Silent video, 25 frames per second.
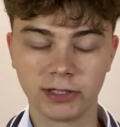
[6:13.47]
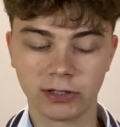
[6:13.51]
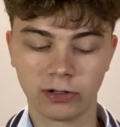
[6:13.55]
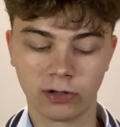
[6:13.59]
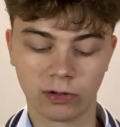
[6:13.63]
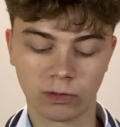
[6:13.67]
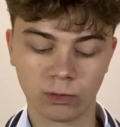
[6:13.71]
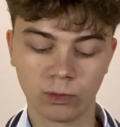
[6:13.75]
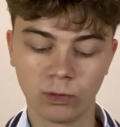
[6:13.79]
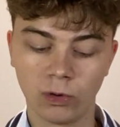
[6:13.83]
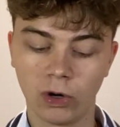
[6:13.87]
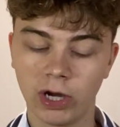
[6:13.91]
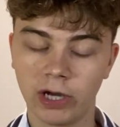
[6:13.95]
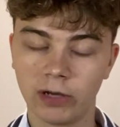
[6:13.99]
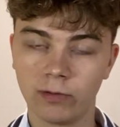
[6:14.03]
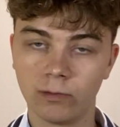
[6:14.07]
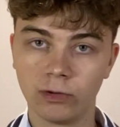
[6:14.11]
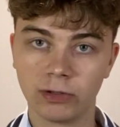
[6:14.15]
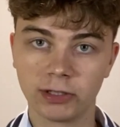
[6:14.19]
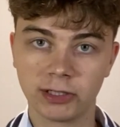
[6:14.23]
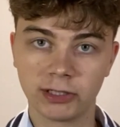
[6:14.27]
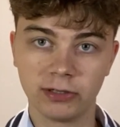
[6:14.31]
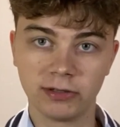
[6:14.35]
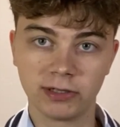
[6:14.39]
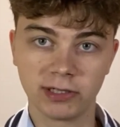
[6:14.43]
on
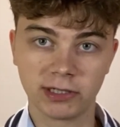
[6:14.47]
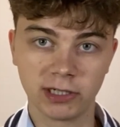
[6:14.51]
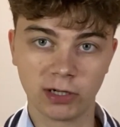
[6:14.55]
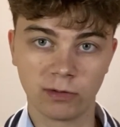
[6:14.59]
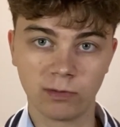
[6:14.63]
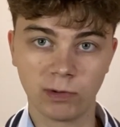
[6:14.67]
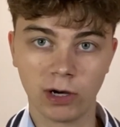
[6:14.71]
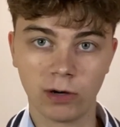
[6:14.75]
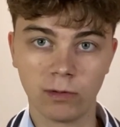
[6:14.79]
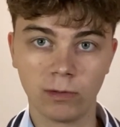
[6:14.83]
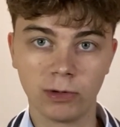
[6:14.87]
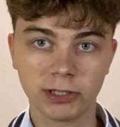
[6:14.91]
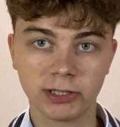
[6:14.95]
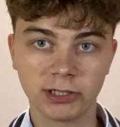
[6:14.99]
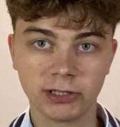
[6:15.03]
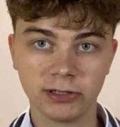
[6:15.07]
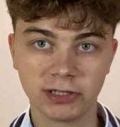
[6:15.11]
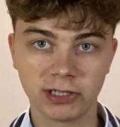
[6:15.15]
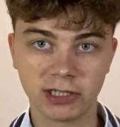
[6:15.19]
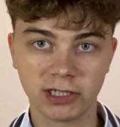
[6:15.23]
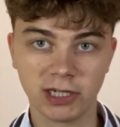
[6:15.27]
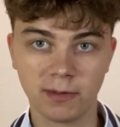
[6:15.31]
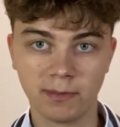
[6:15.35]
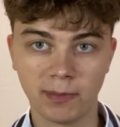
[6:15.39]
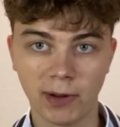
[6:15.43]
what students did well, what
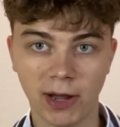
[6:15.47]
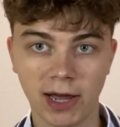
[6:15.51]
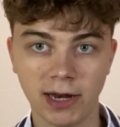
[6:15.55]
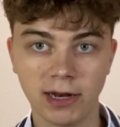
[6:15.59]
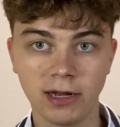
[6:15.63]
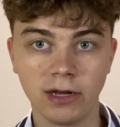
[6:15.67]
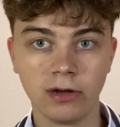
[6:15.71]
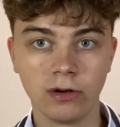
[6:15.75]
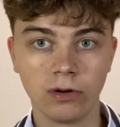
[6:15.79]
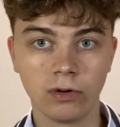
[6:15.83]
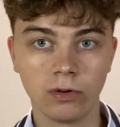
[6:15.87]
students did bad,